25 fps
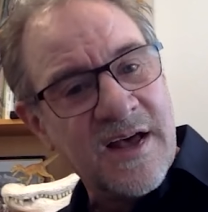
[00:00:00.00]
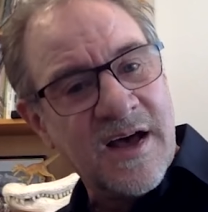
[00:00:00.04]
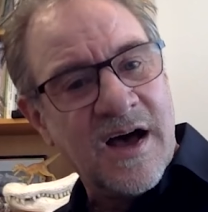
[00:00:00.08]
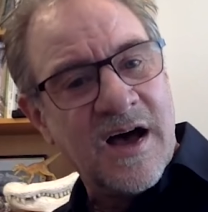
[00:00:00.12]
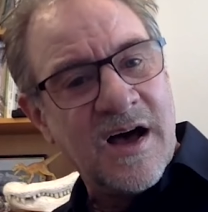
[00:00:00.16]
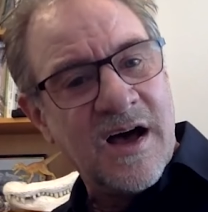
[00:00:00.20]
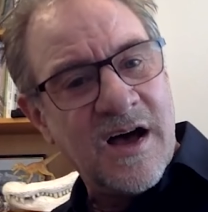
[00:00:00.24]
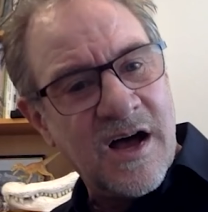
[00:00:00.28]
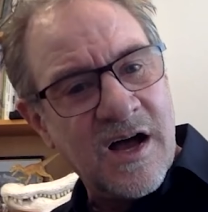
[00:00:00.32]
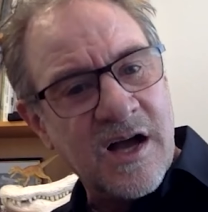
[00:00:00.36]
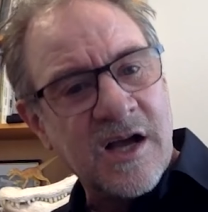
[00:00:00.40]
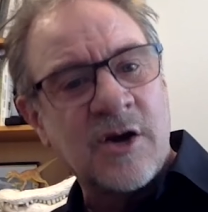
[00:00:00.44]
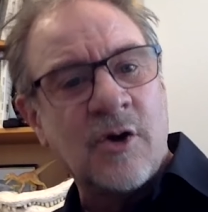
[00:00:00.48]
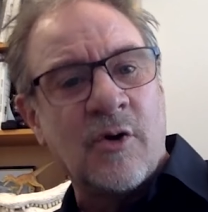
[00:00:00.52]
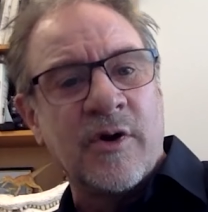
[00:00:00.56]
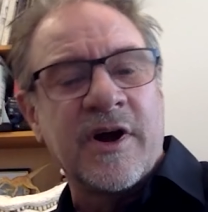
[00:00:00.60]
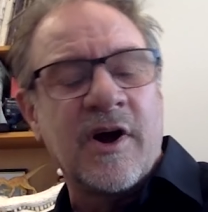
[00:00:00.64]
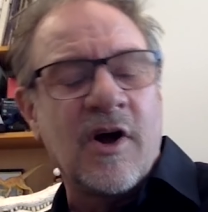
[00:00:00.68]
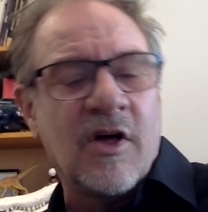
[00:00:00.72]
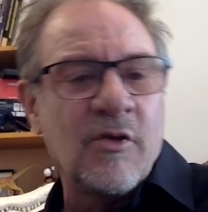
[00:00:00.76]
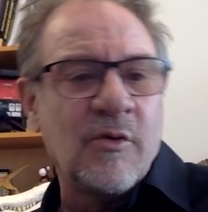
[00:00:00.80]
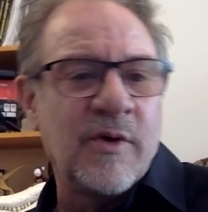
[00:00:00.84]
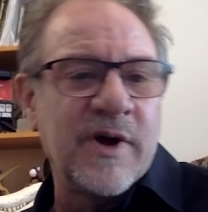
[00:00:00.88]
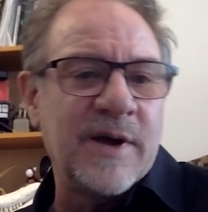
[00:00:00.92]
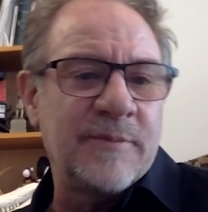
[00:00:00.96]
uh, going
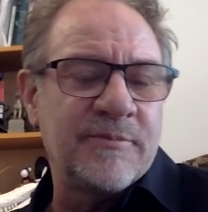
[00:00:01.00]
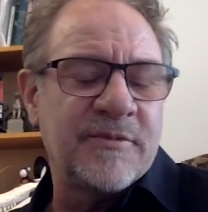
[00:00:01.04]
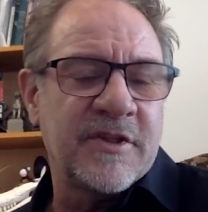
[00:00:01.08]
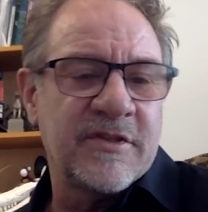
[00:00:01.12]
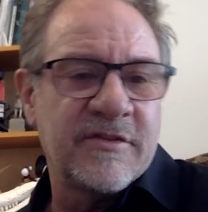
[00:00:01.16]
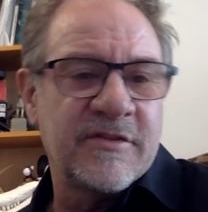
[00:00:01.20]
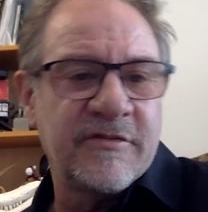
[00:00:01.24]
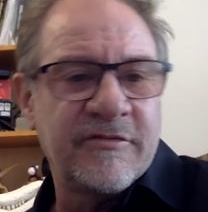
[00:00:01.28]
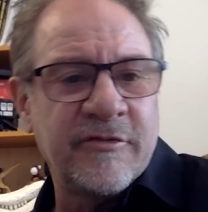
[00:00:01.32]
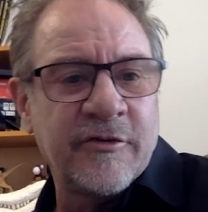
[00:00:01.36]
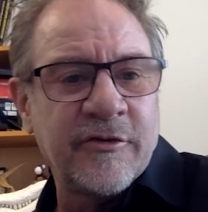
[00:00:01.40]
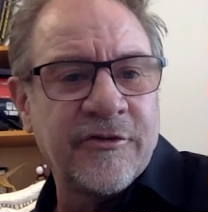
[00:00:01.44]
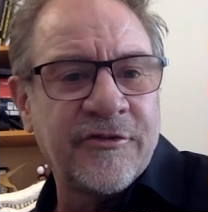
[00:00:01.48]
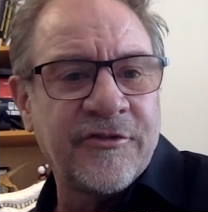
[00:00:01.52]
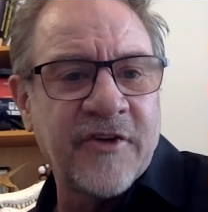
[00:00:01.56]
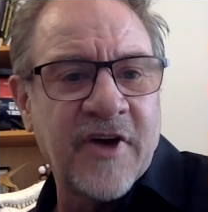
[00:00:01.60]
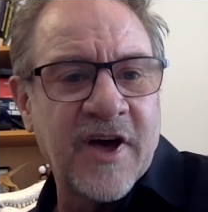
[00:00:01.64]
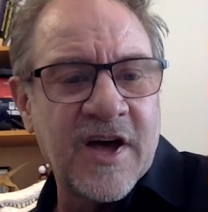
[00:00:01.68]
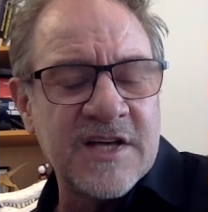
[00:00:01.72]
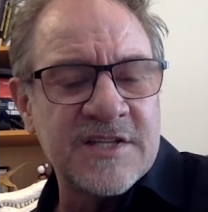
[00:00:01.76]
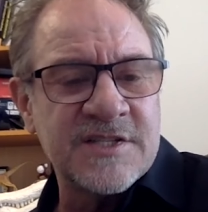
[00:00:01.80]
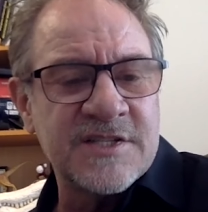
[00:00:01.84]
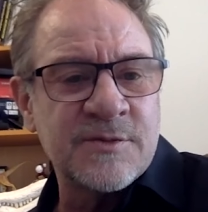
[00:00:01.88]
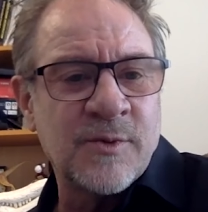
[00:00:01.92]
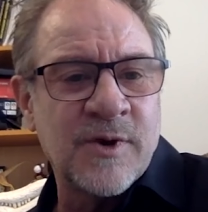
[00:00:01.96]
all the way up to the
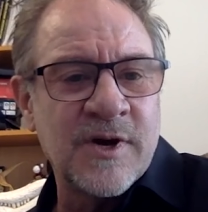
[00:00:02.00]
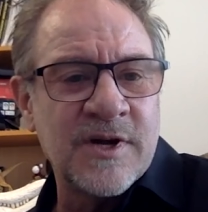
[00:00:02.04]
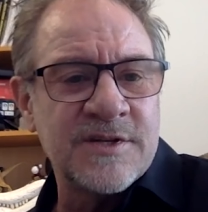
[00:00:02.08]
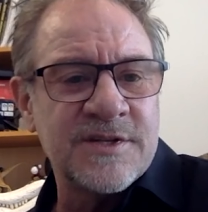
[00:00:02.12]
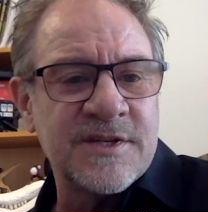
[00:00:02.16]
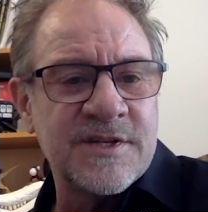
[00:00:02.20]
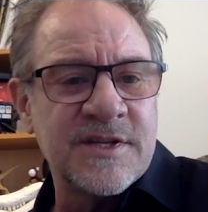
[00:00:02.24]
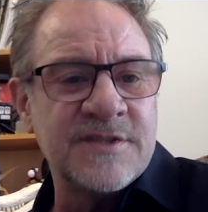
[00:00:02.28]
full-sized ones.